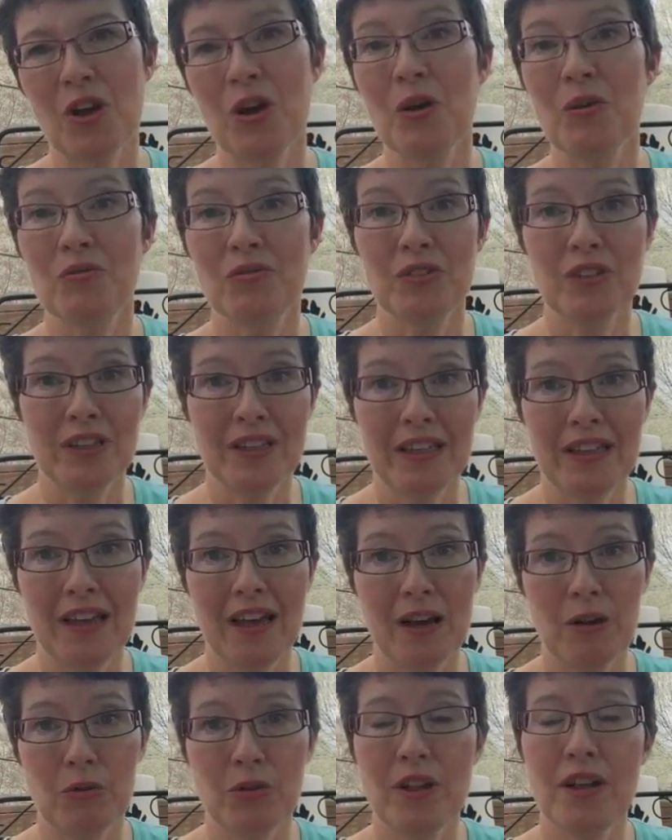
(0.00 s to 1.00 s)
Hopefully
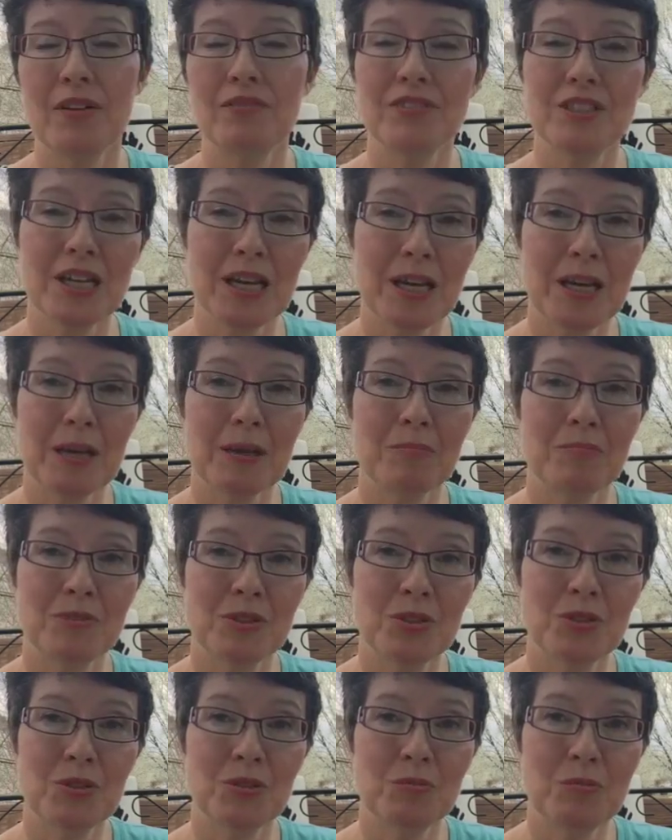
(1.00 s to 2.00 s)
I will have time
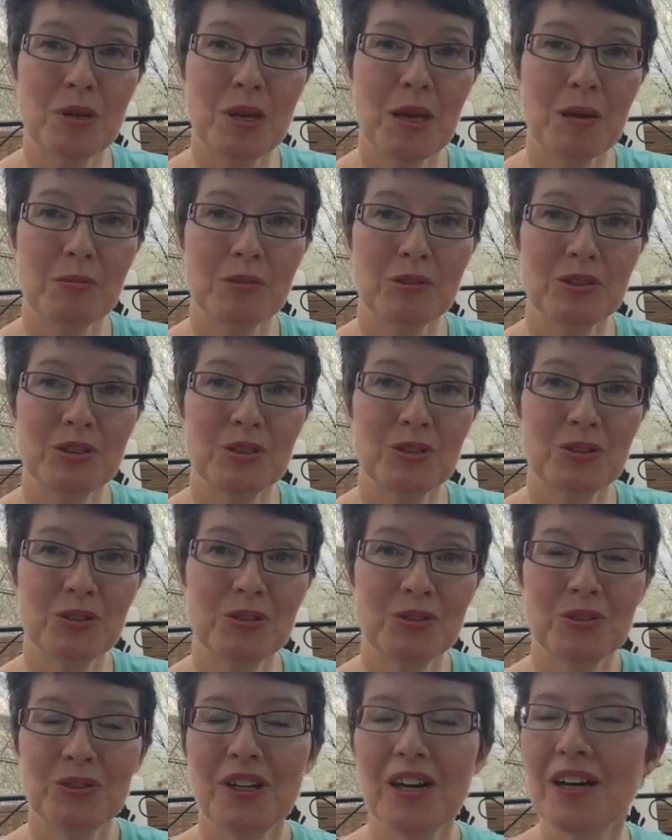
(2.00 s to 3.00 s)
to be able
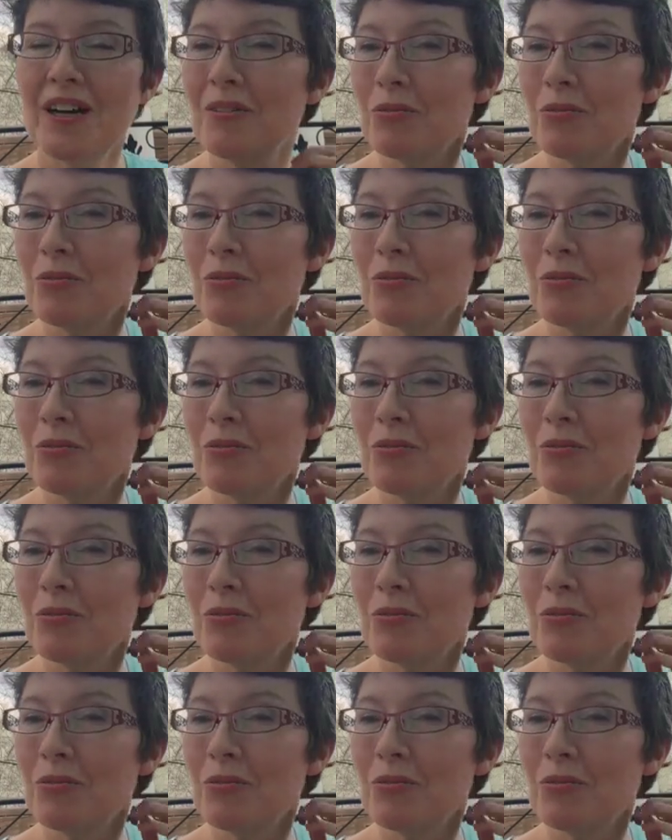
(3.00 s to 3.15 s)
to